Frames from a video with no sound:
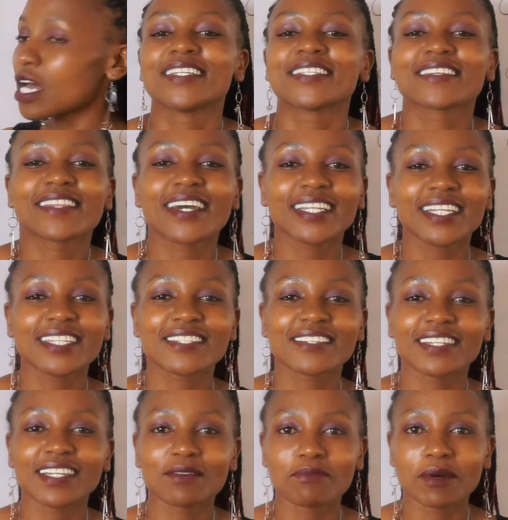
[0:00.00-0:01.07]
So that is
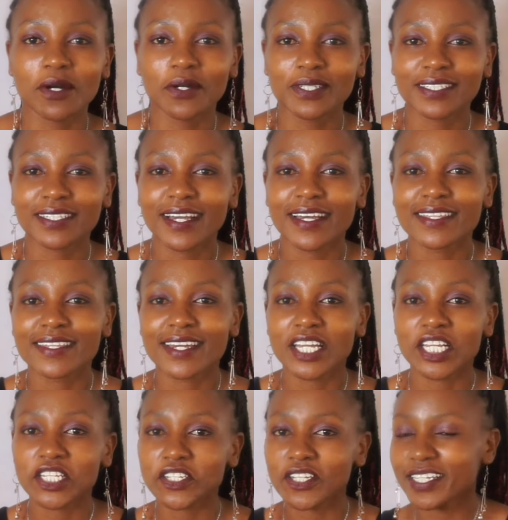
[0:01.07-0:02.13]
all about the
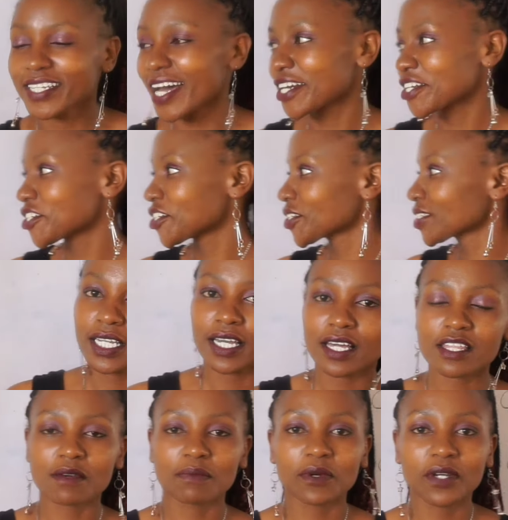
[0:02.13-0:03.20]
introduction,
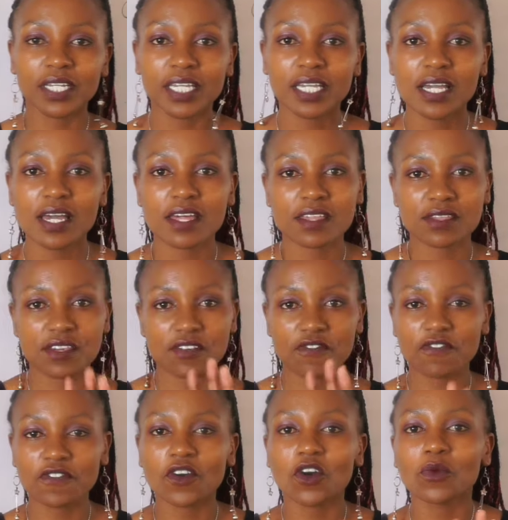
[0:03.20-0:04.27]
the body, the
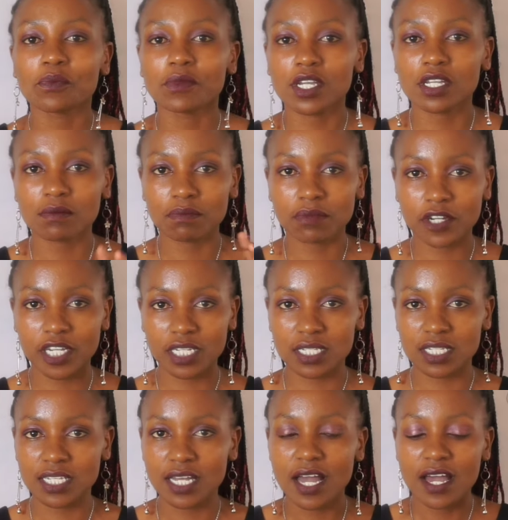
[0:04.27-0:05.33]
four main
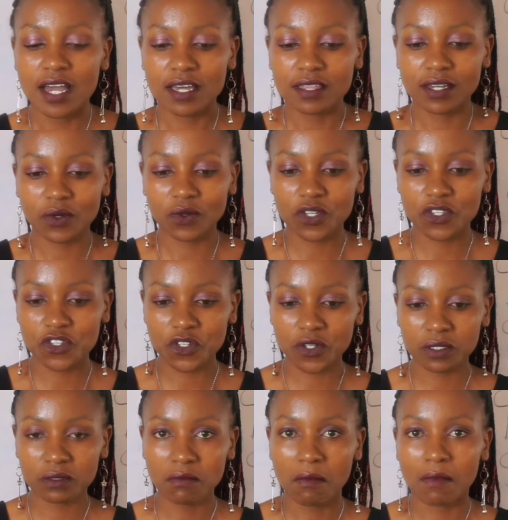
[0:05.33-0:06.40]
points. The
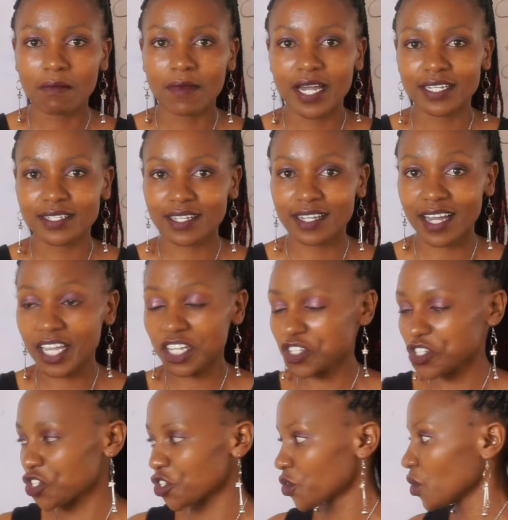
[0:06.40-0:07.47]
question might guide
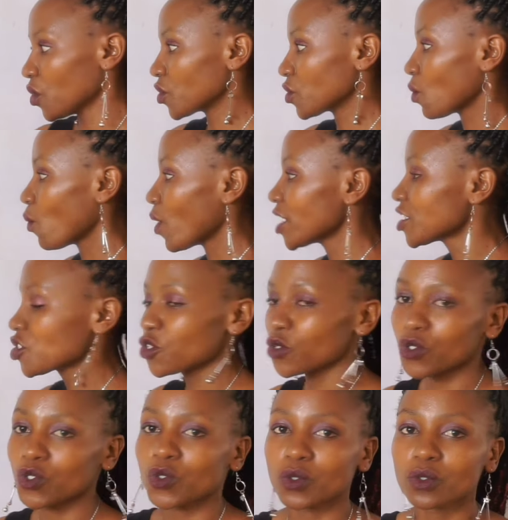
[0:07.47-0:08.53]
you on what to
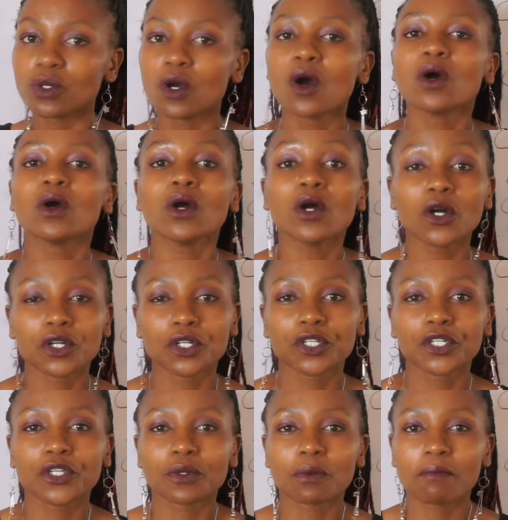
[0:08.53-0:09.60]
do, or
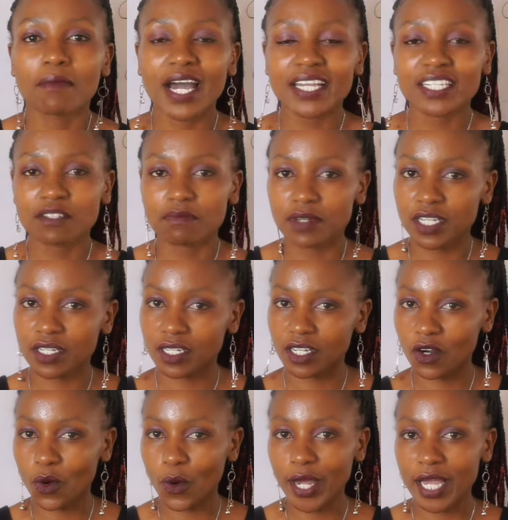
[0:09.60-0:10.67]
you might be
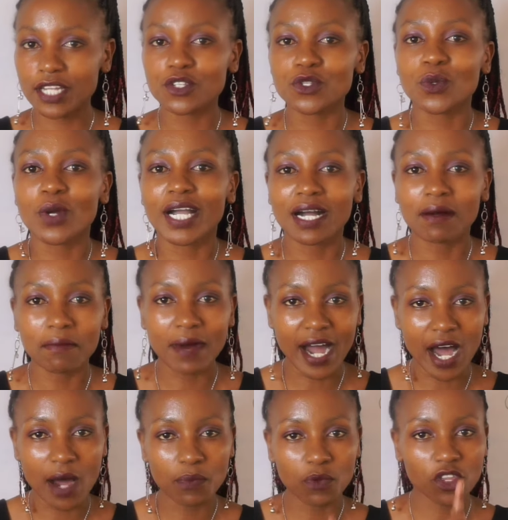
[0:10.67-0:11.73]
required to come
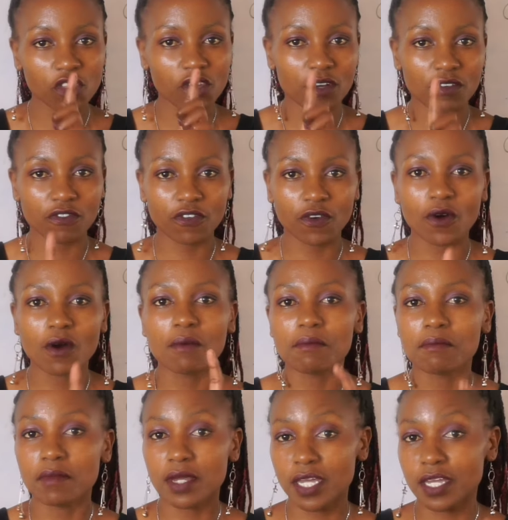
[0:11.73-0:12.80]
up with your four
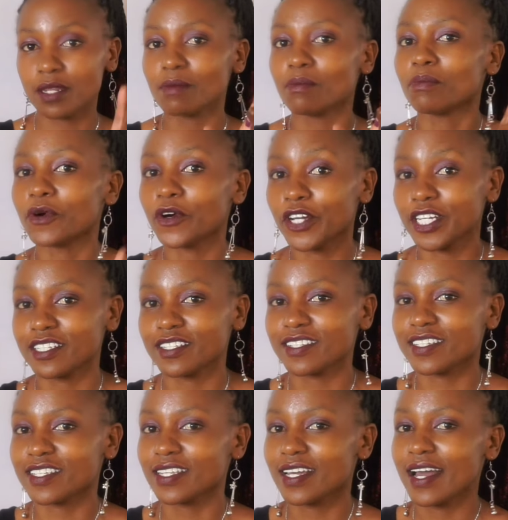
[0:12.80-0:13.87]
main
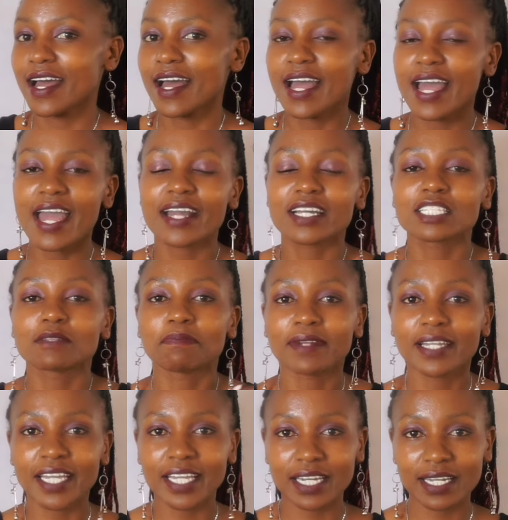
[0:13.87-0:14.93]
points,
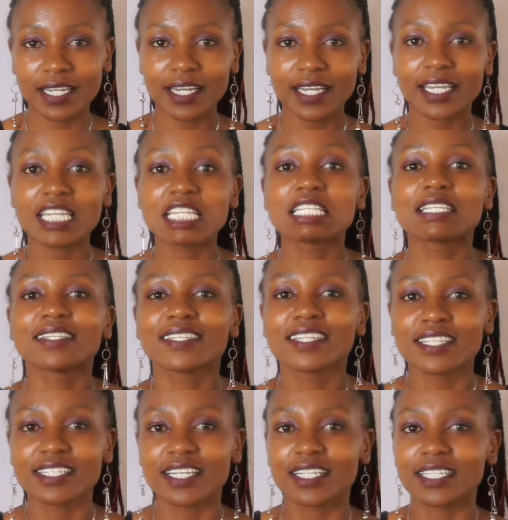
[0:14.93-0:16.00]
explained in
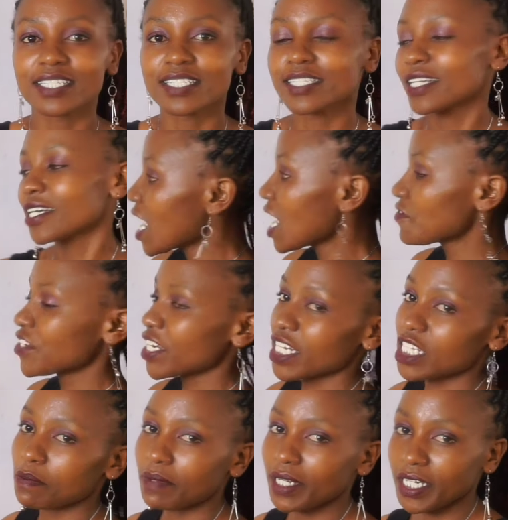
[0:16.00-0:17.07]
details. After
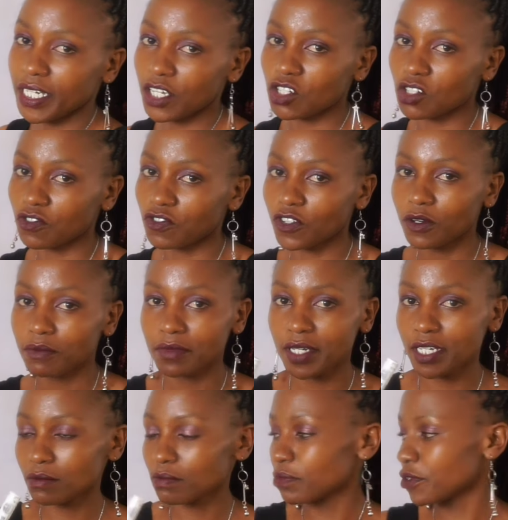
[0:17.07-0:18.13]
explaining your four
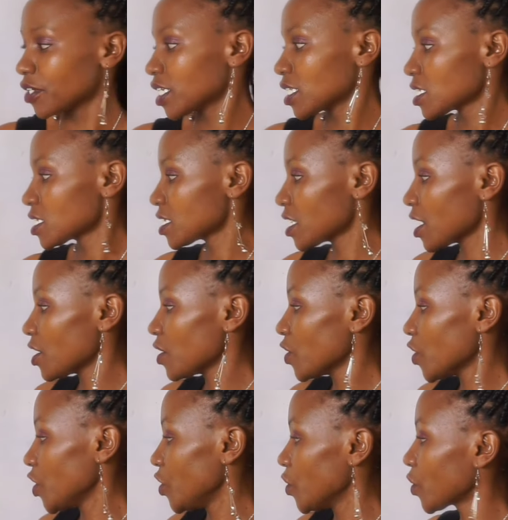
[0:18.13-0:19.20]
main points,
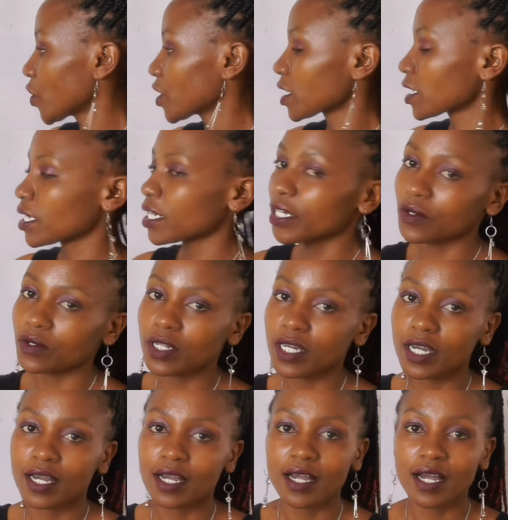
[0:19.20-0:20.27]
you conclude,
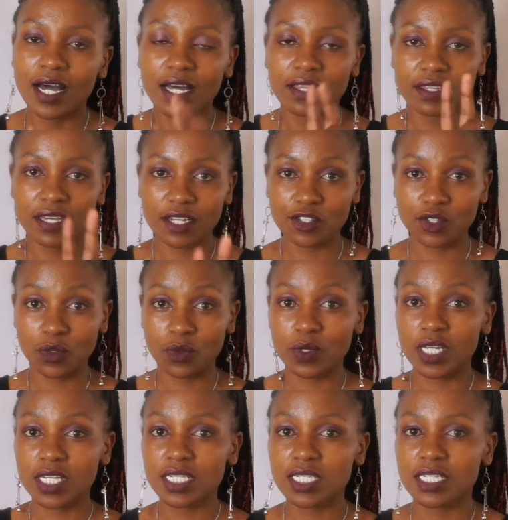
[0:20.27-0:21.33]
and there are two
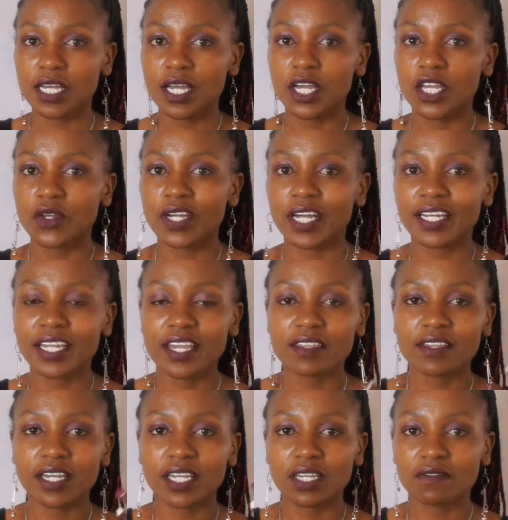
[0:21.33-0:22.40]
ways. You can
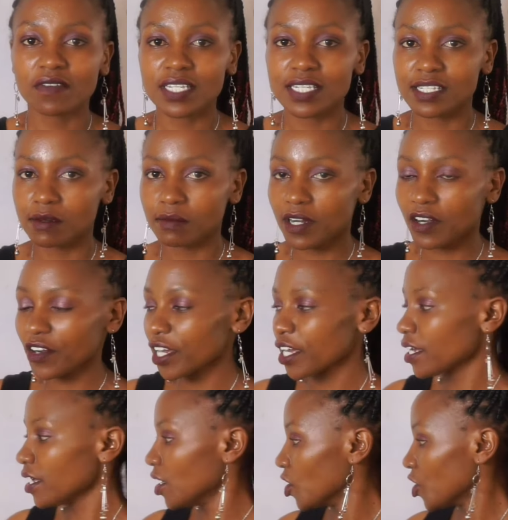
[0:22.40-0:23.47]
either give a
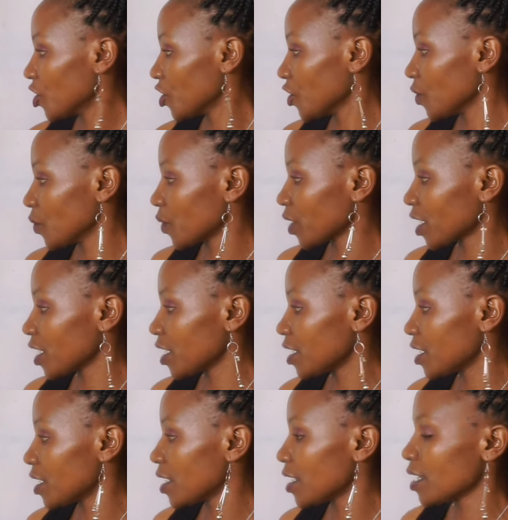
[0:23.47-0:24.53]
summary or you
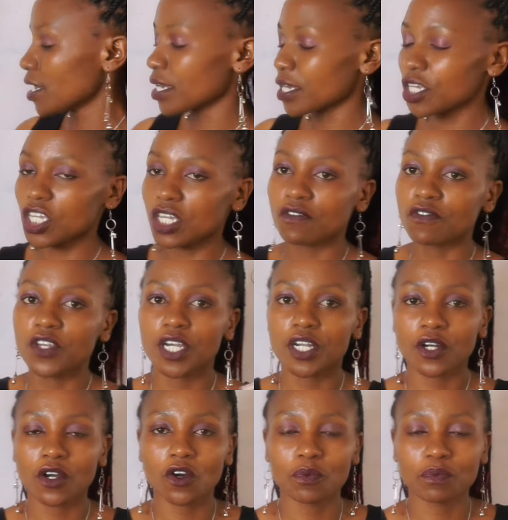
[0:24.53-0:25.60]
can give your
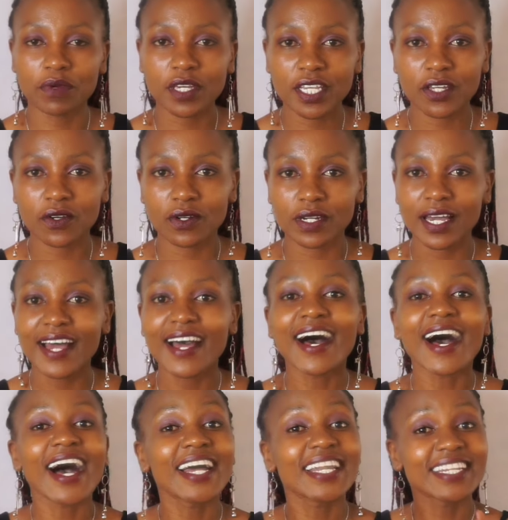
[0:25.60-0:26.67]
opinion.
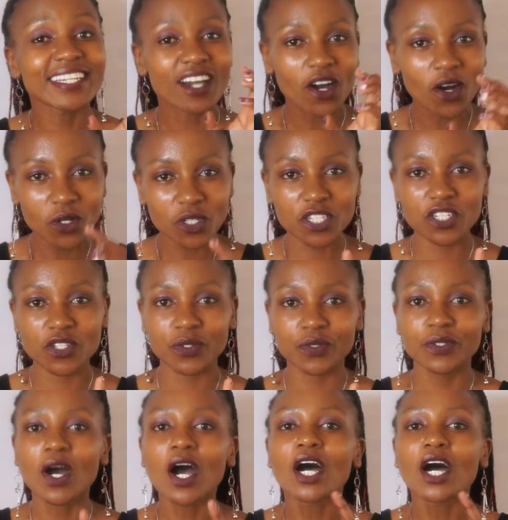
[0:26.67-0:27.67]
And also,